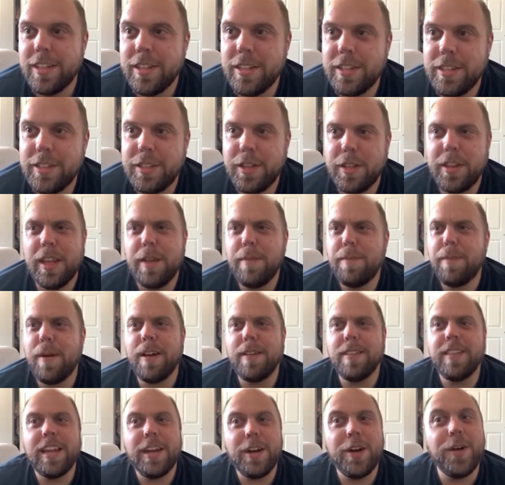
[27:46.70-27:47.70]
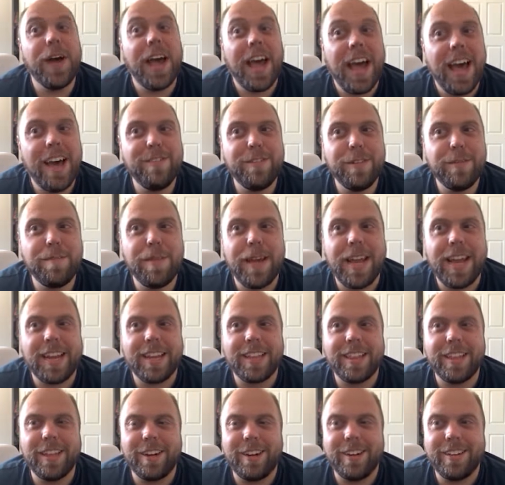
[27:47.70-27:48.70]
So they don't have a bank
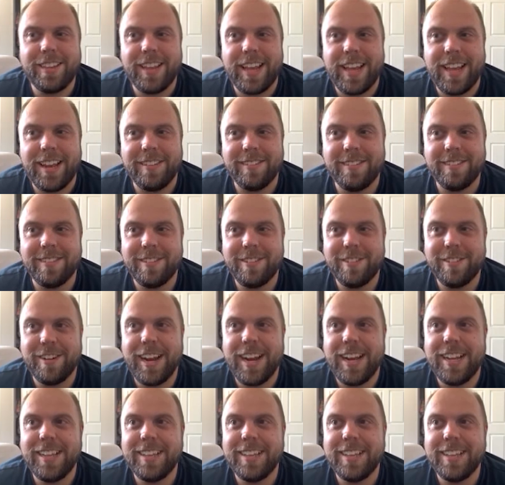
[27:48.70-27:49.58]
there then, right?